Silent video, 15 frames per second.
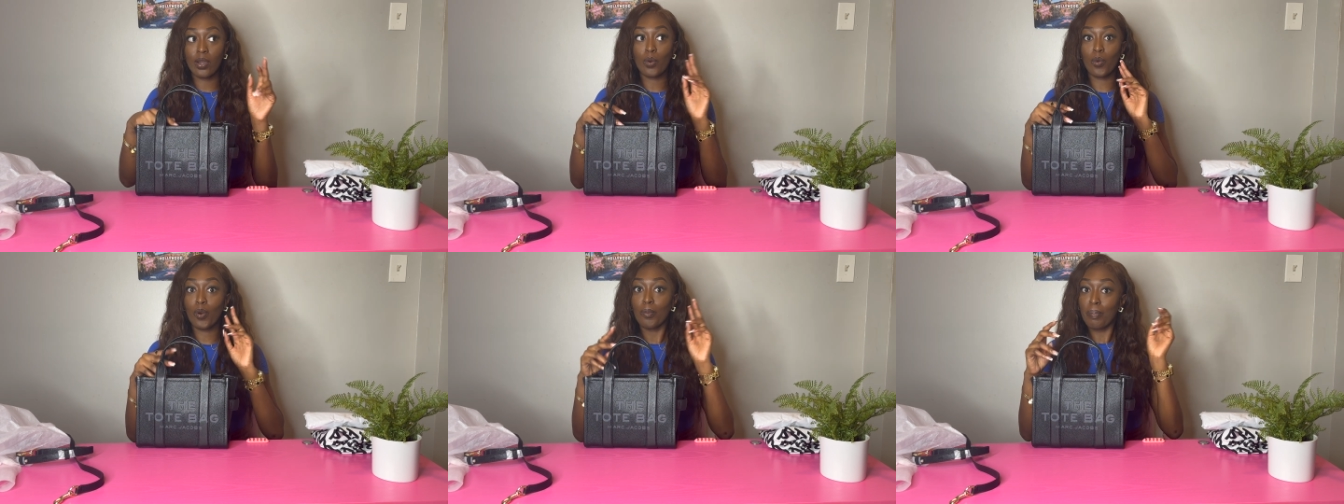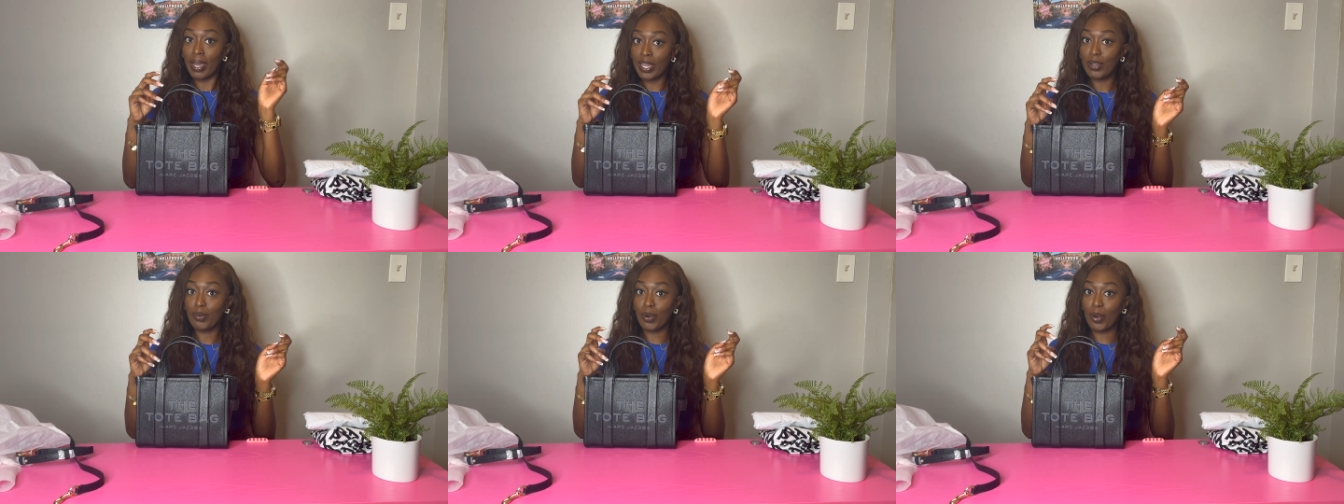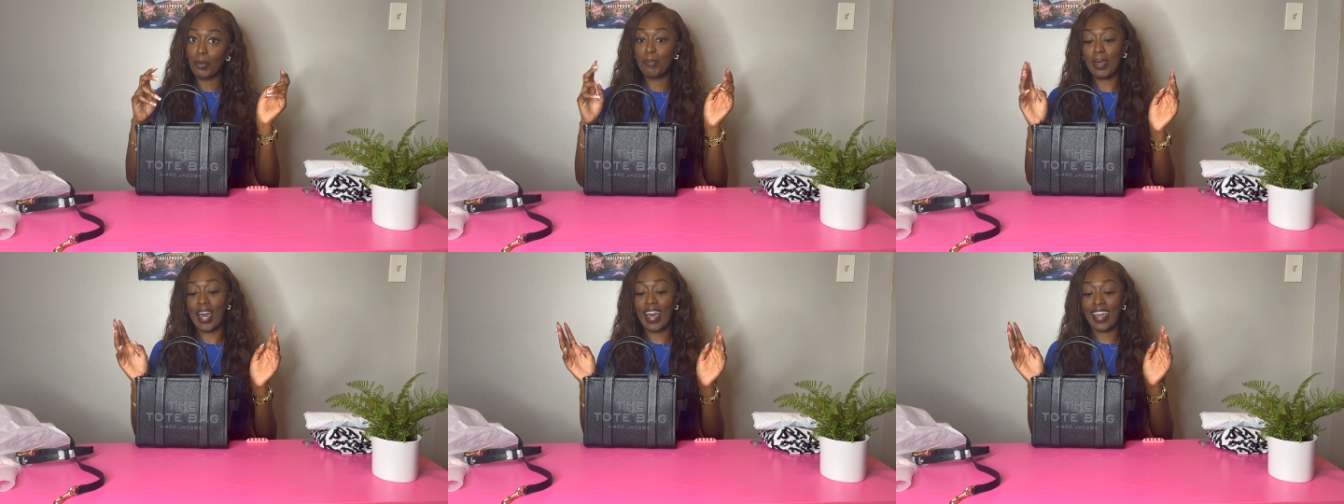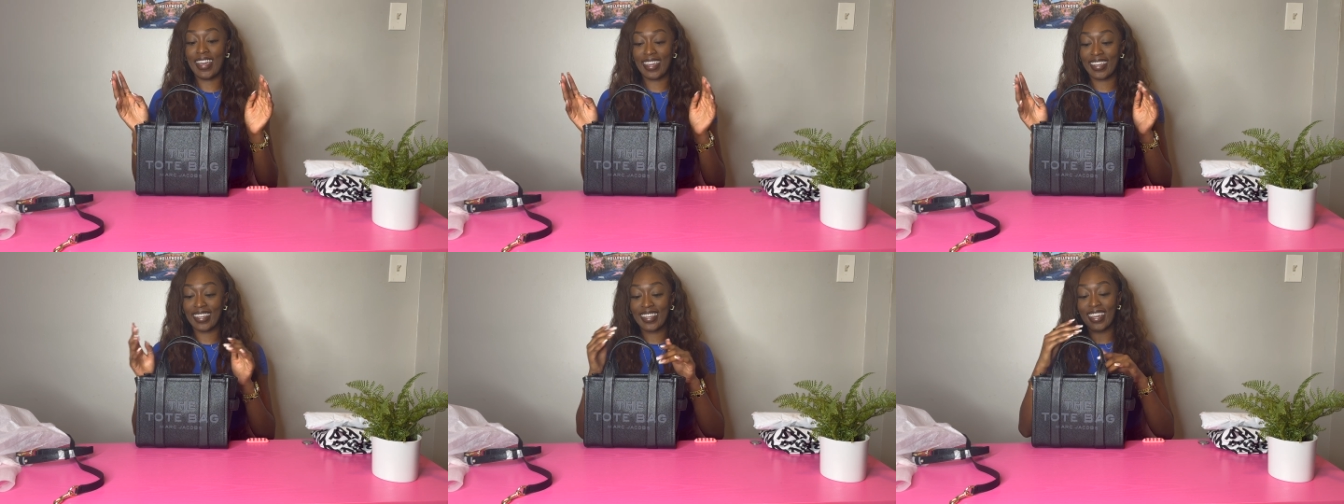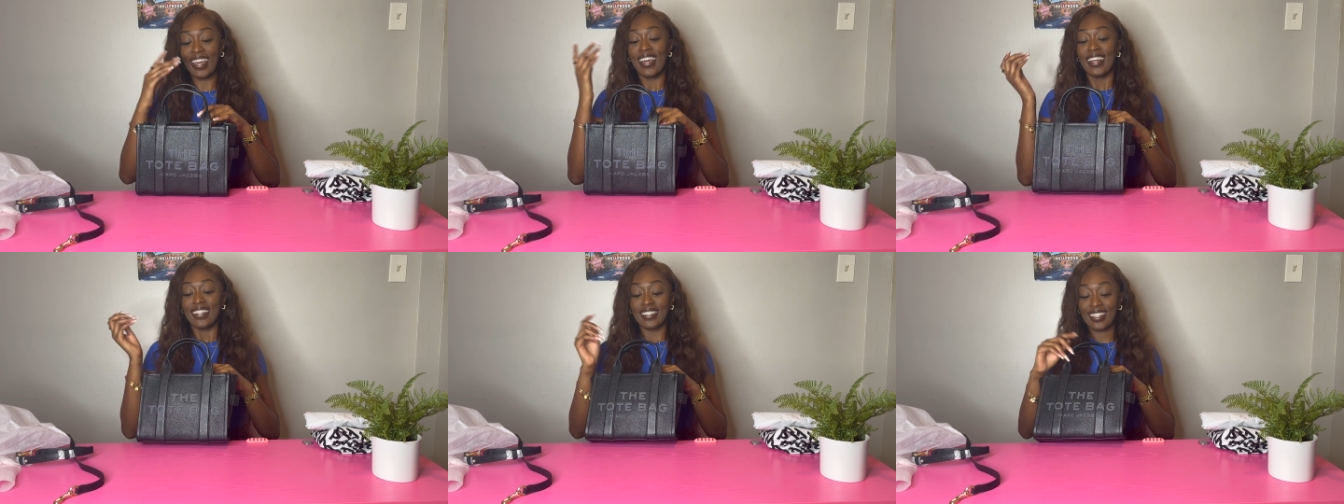or micro bag
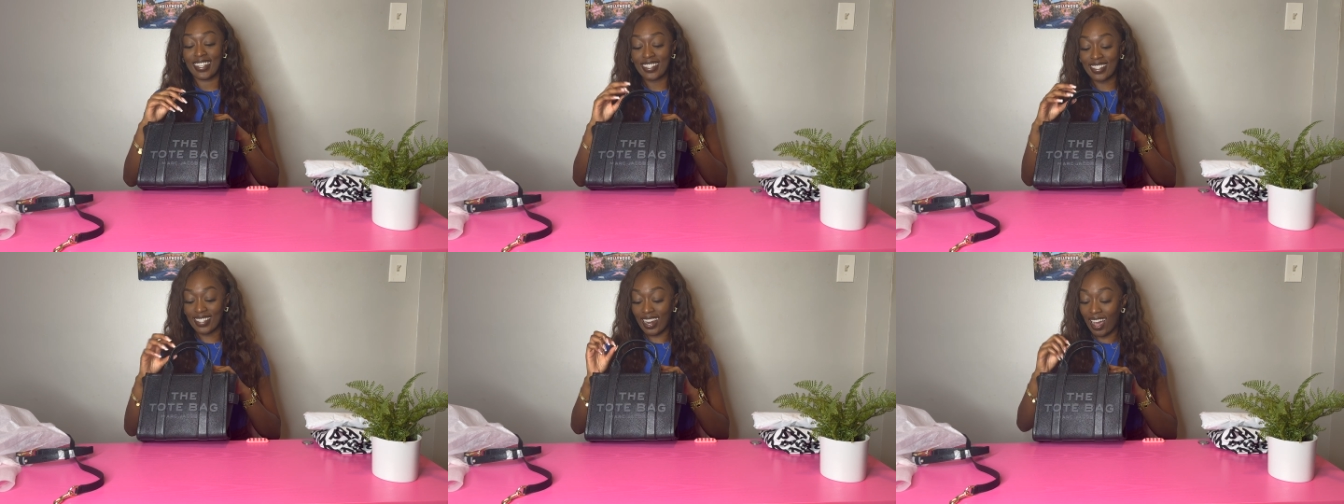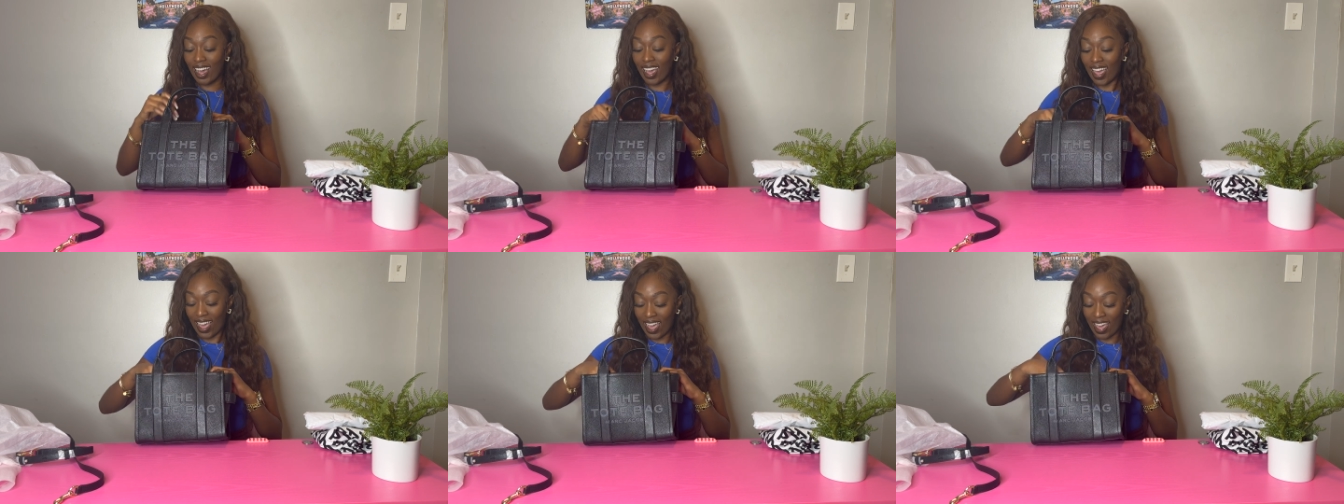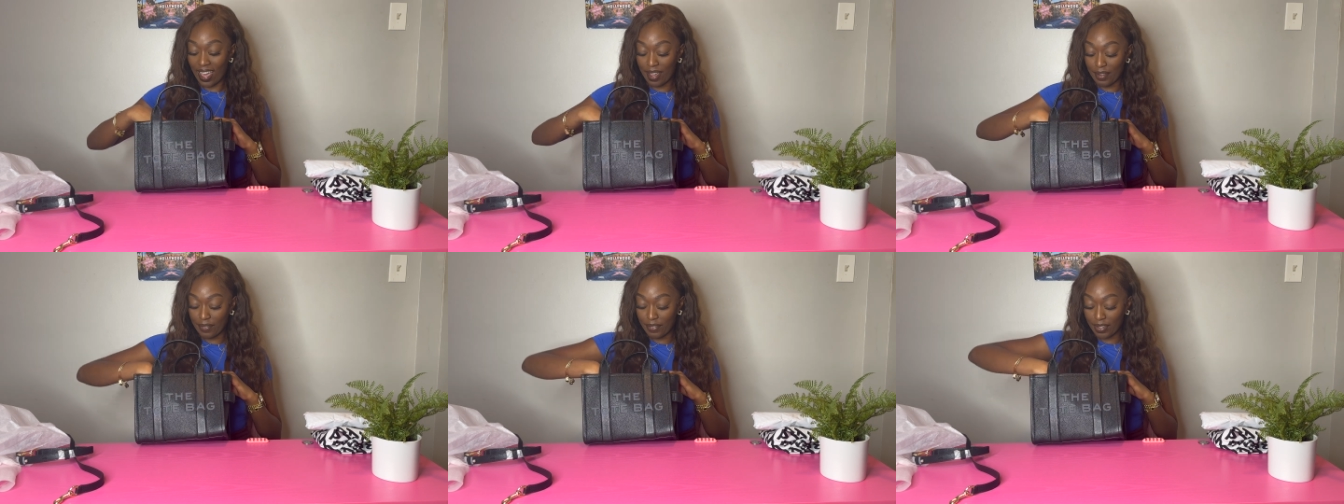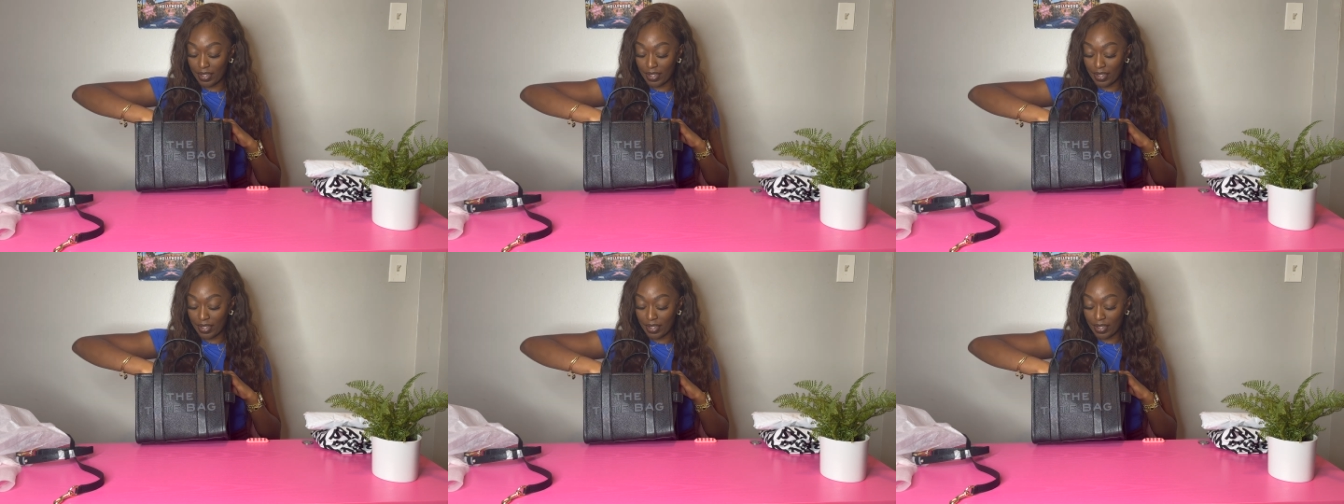does not have